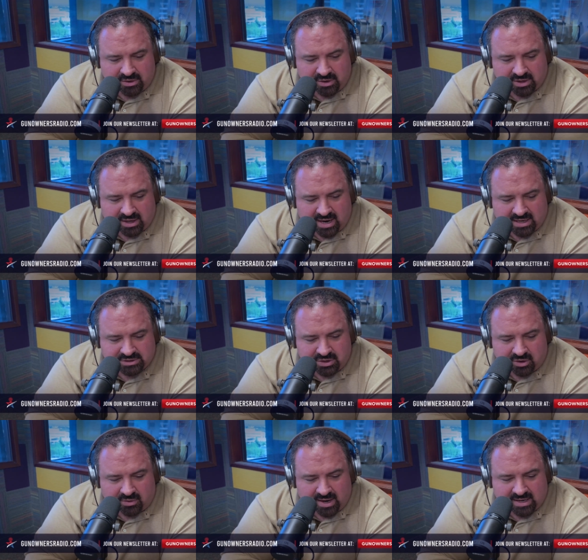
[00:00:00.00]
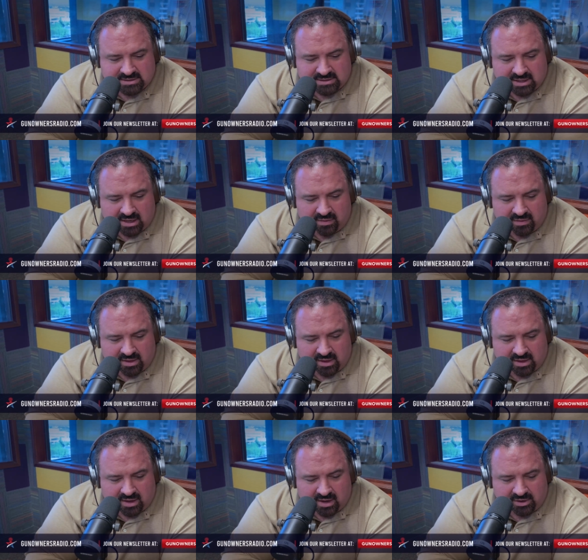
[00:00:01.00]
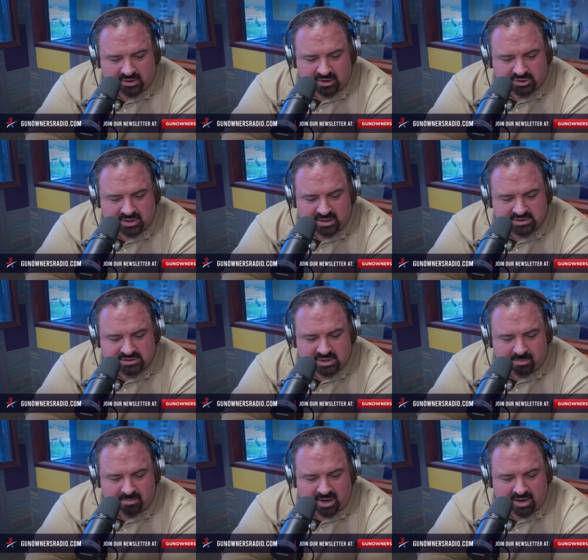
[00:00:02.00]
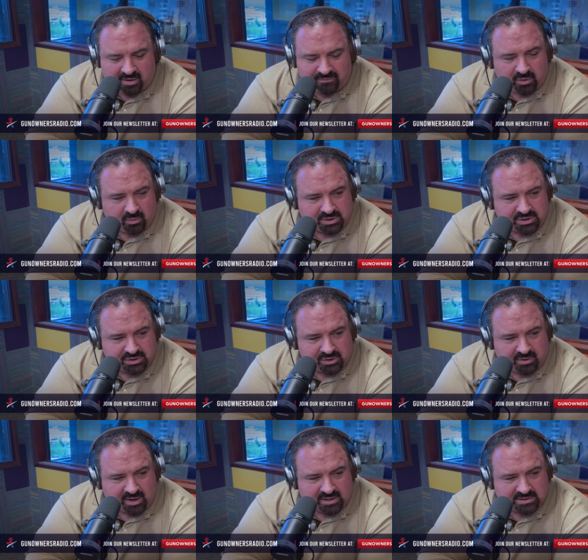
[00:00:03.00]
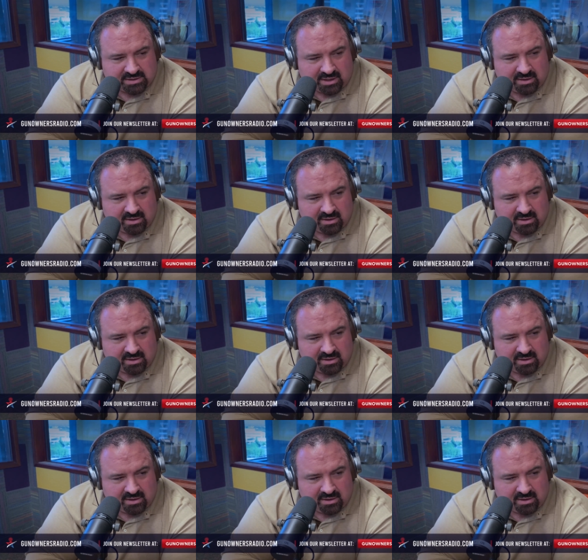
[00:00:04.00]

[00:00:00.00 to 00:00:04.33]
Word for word: You're gonna ask your grandson the uh, you're gonna try to stump my nephew, which is your grandson.